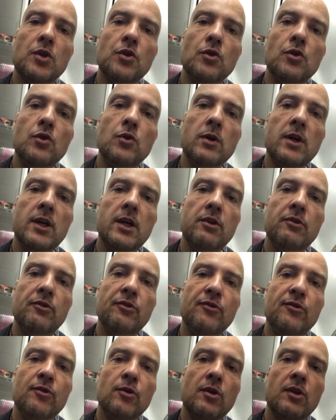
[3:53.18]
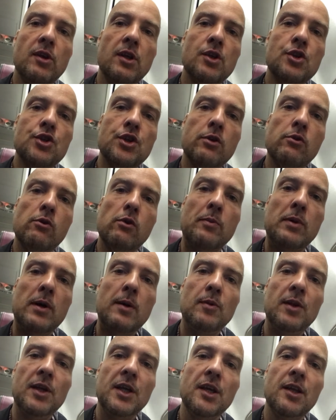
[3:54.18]
you do have for the general
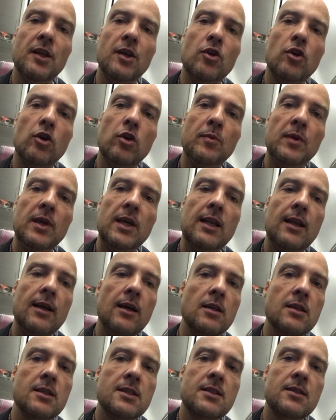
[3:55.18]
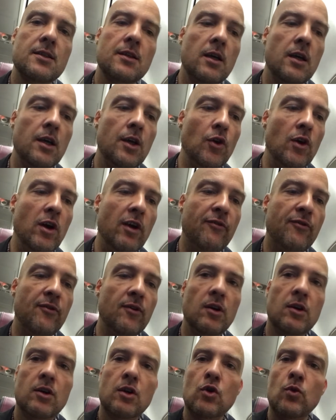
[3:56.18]
public in economy class, you have
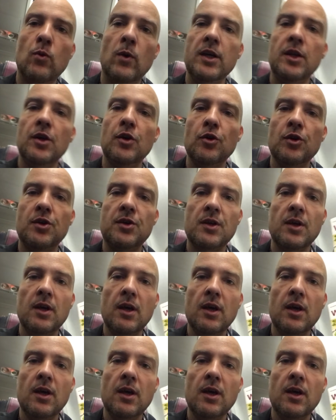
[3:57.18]
quite a good